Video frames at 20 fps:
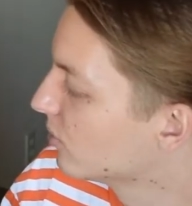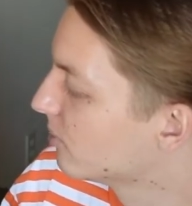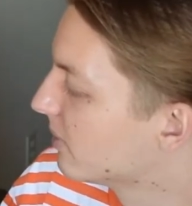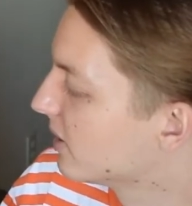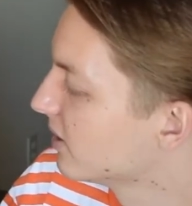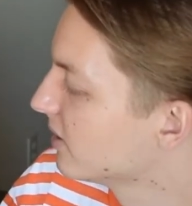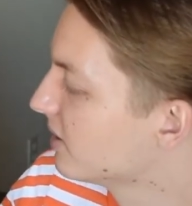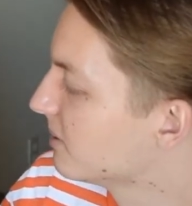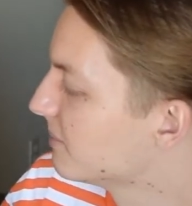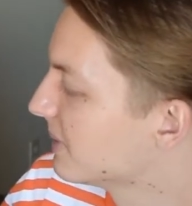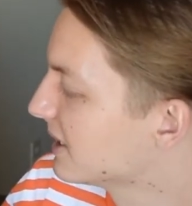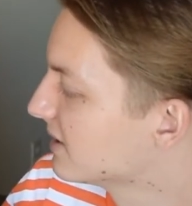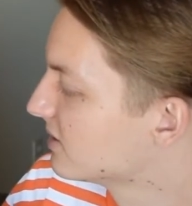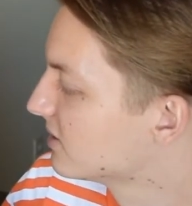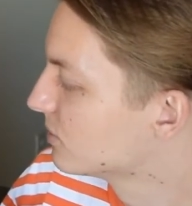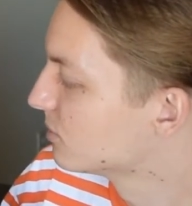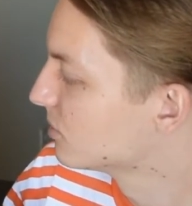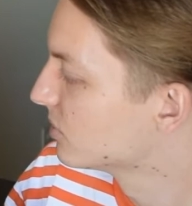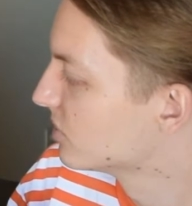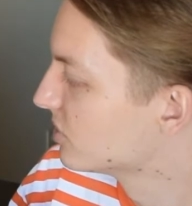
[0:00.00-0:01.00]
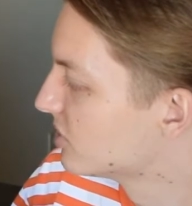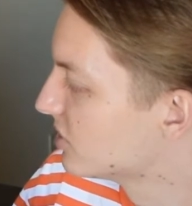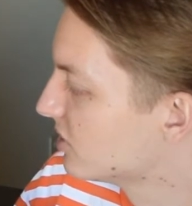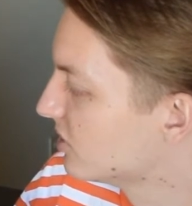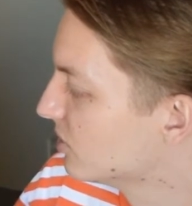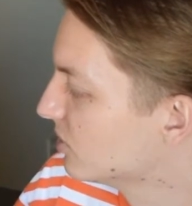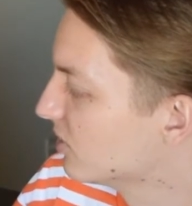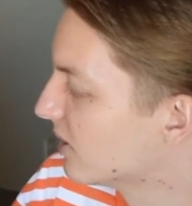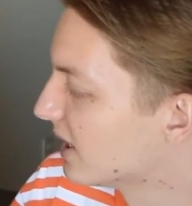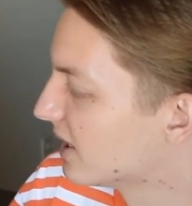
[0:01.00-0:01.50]
Marilyn Manson merch
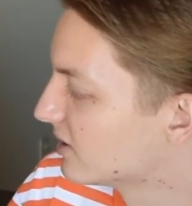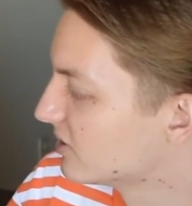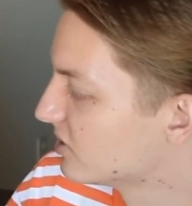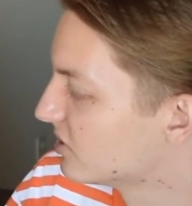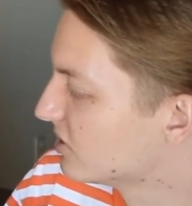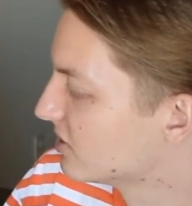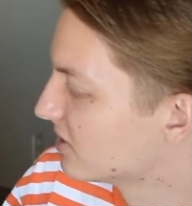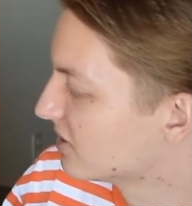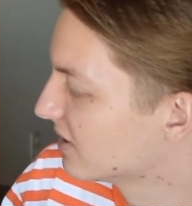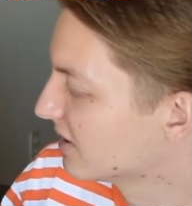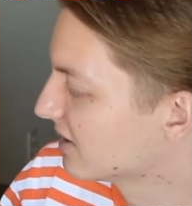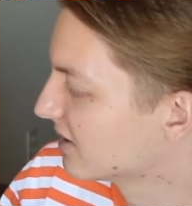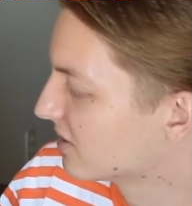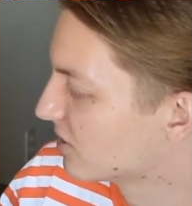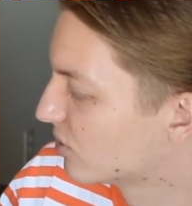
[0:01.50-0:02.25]
too has just like